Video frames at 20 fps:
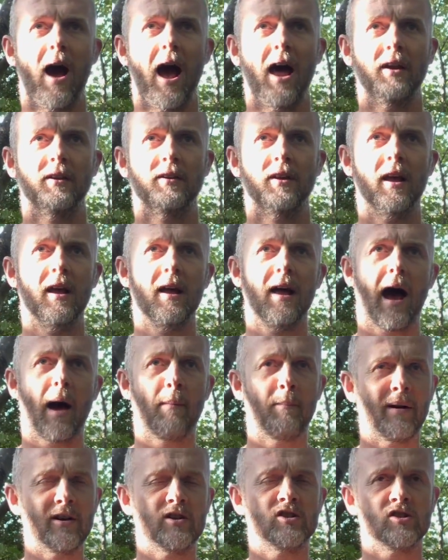And
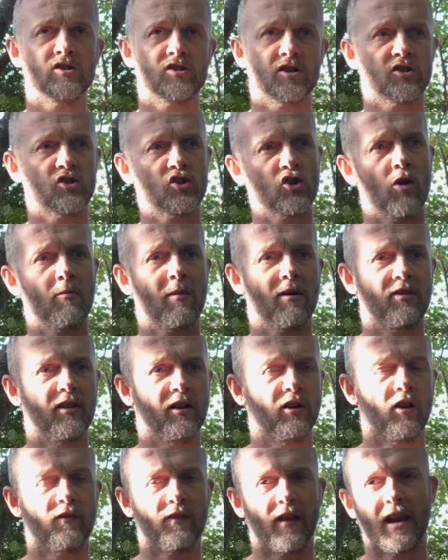I mentioned to Tom, I
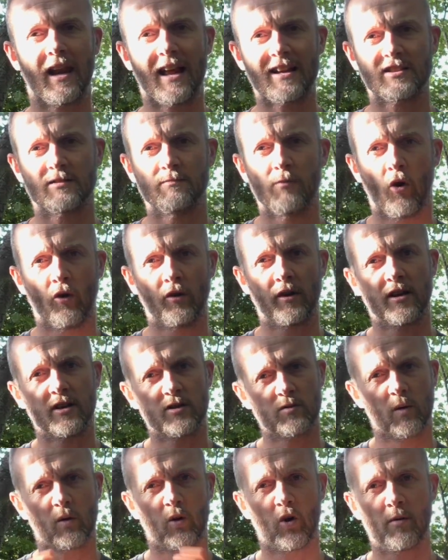think on the last morning
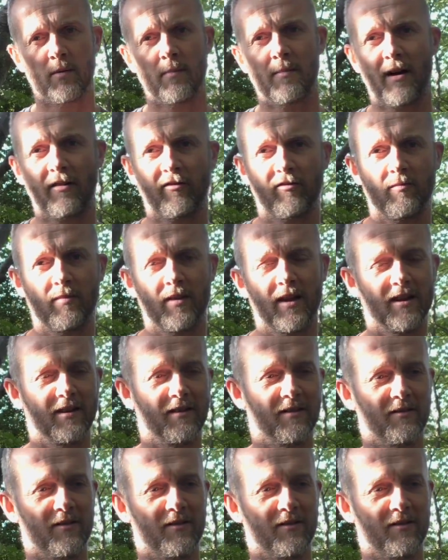as we were coming back from the,